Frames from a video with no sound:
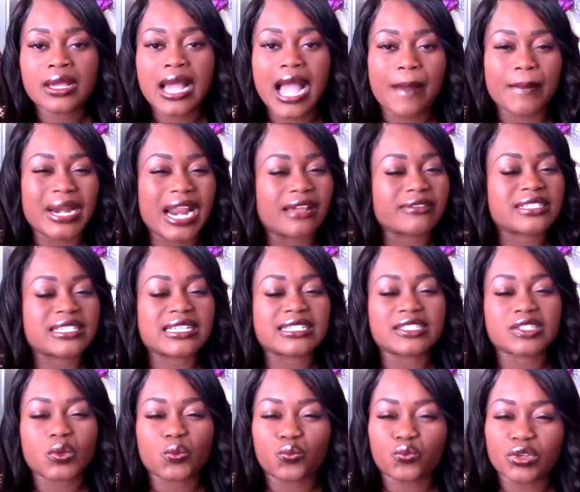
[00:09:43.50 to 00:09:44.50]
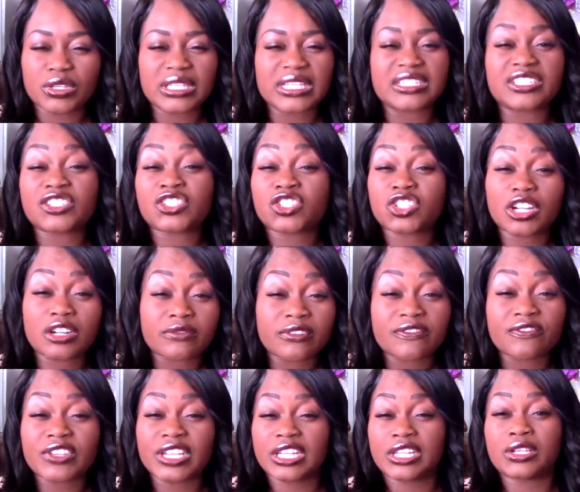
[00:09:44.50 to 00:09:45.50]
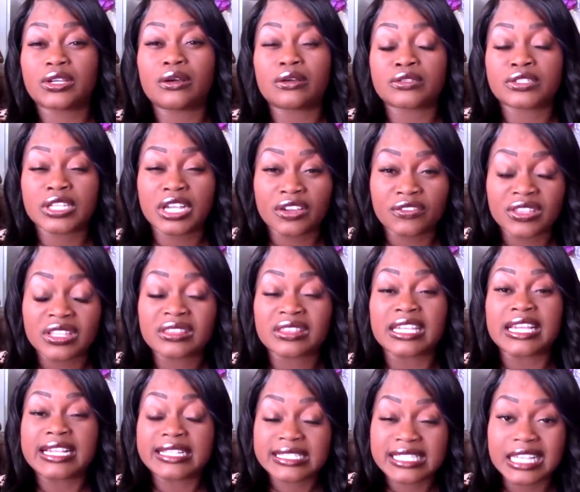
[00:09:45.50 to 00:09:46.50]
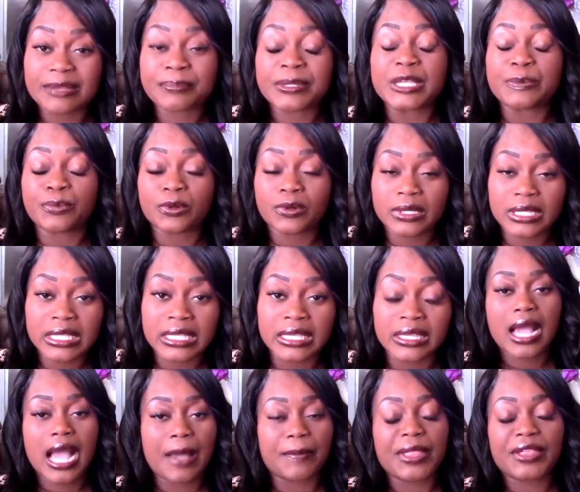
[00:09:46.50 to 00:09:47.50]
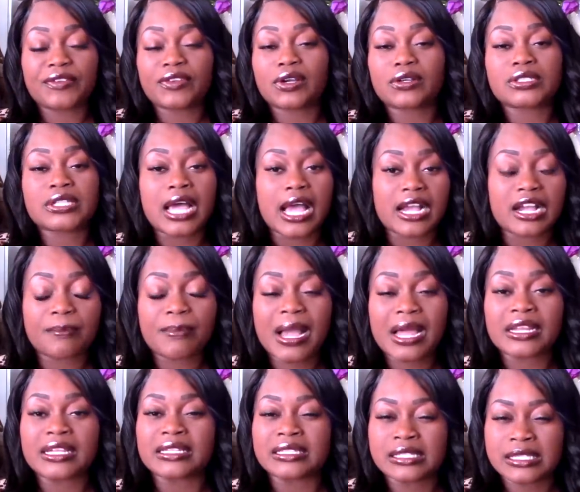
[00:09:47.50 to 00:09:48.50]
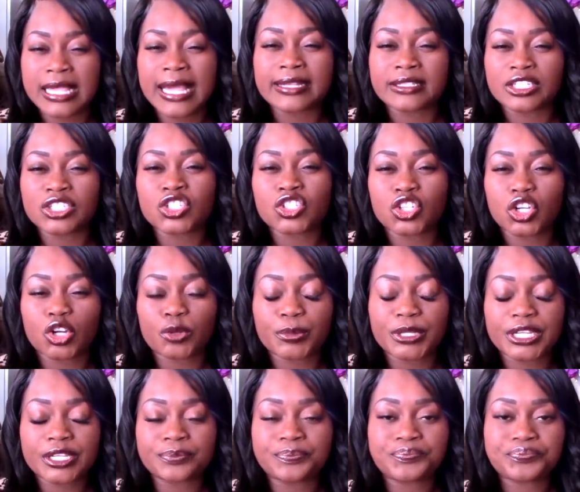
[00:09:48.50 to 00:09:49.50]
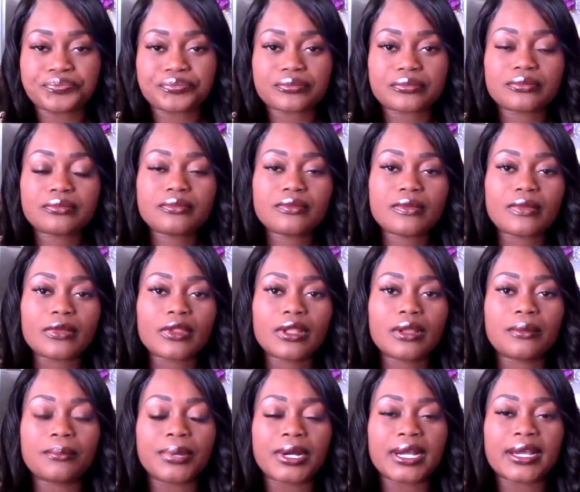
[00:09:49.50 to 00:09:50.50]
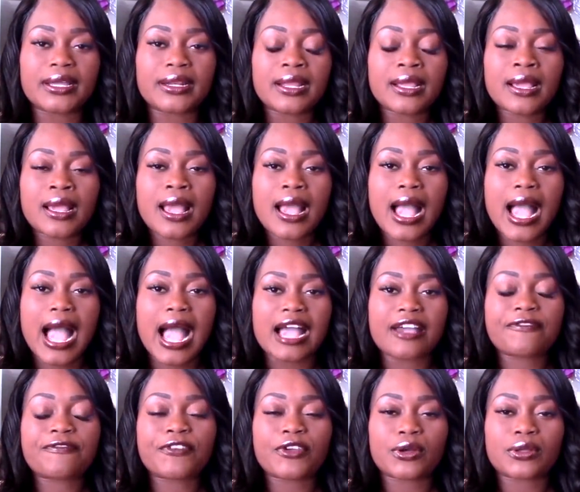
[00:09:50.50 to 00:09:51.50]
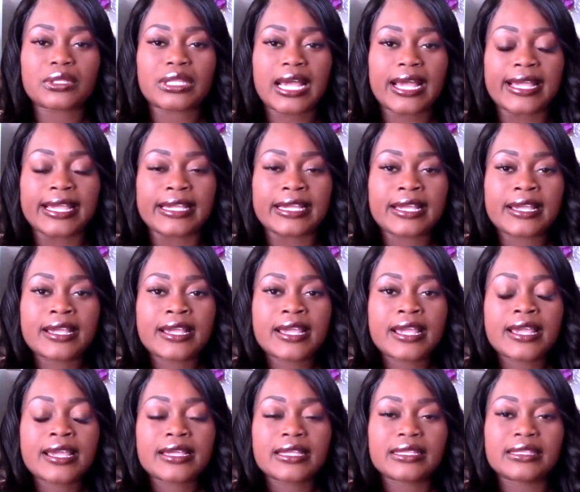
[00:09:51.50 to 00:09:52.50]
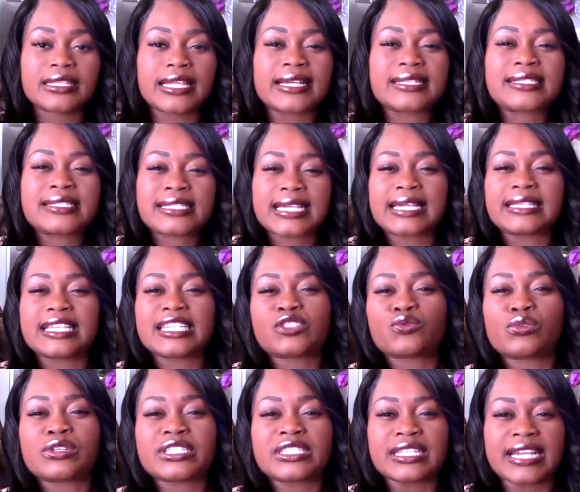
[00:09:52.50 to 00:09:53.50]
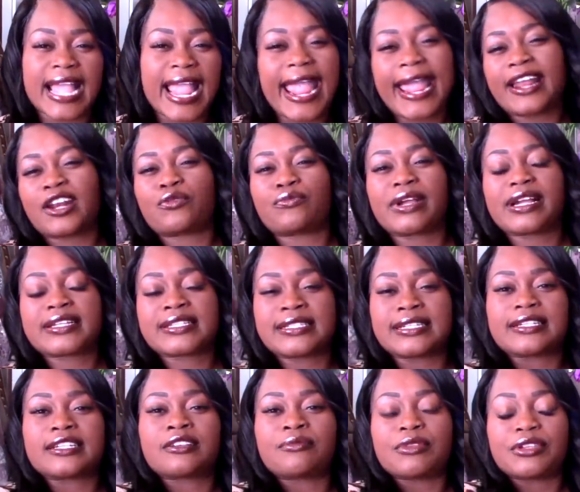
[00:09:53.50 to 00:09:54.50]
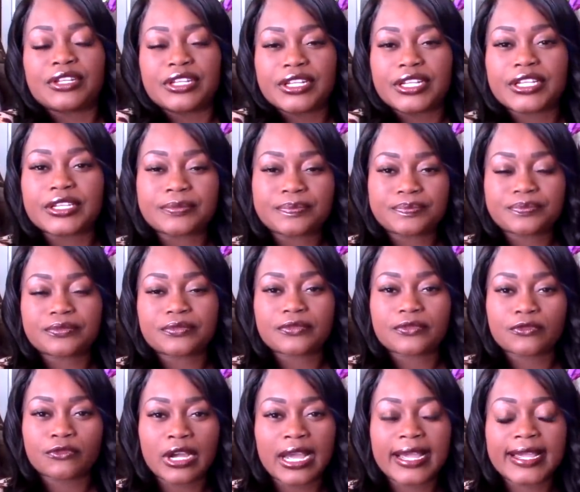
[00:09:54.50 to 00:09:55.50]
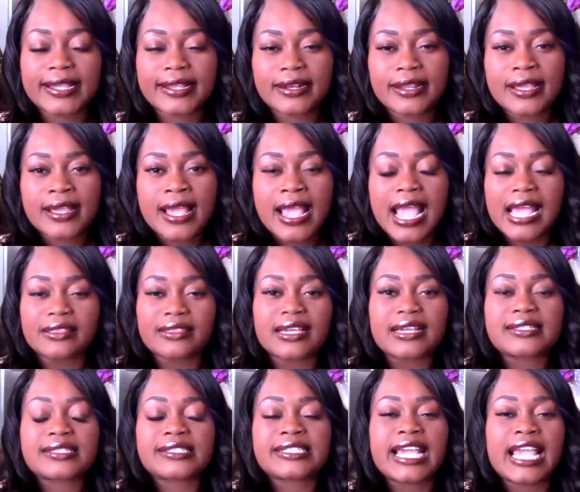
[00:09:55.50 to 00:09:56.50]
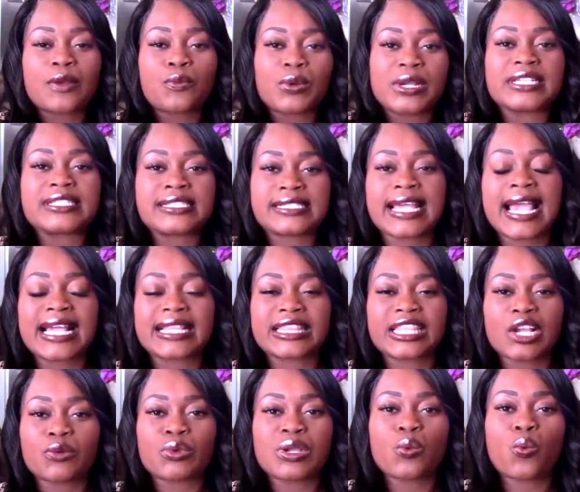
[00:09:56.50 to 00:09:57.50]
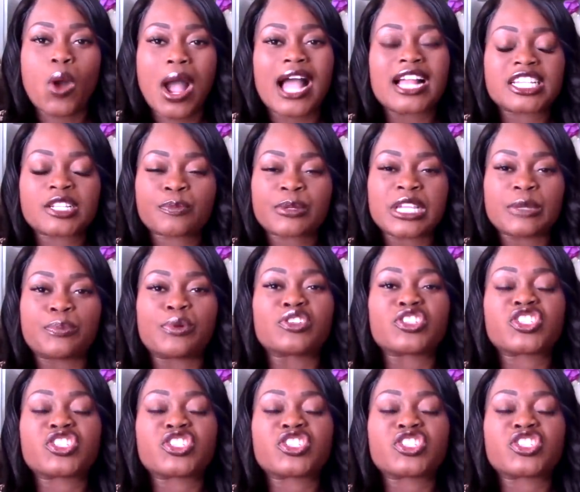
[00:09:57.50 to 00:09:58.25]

I mean, I've seen some really disturbing videos of the things that people eat. I'm not even gonna talk about it, it's that disturbing. But I feel like, let's say this was the anorexic community right? And let's say we sat there and we watched people